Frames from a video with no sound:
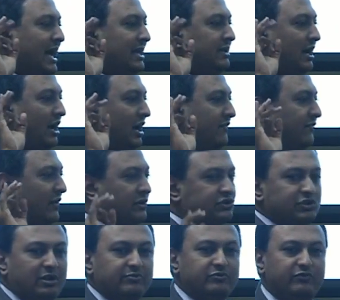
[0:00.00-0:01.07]
heart
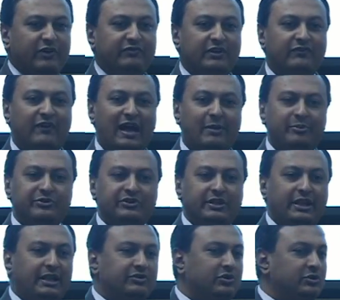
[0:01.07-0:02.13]
function of 55% that
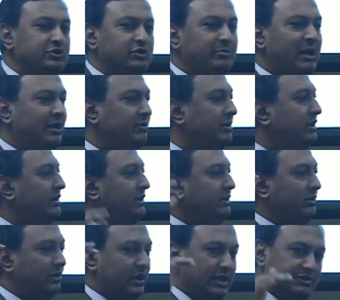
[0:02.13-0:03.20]
I told you about,
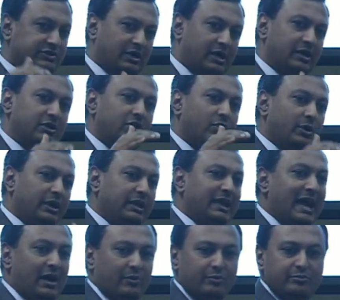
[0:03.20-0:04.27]
you're going to start going
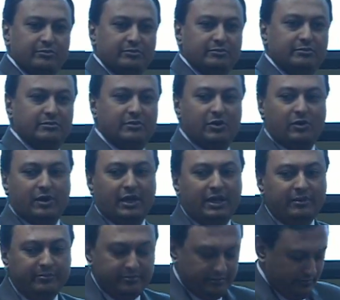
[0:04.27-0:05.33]
down. Okay?
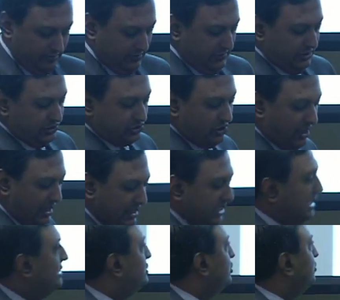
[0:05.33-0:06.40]
So I
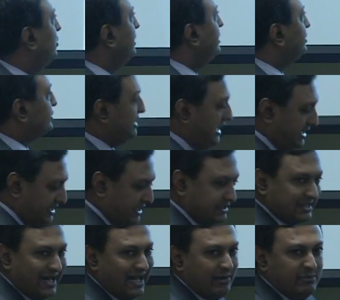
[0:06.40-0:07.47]
need you to understand that
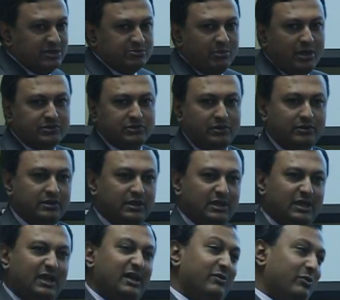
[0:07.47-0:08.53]
time is muscle.
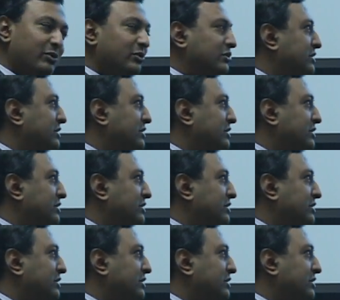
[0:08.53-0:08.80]
And we'll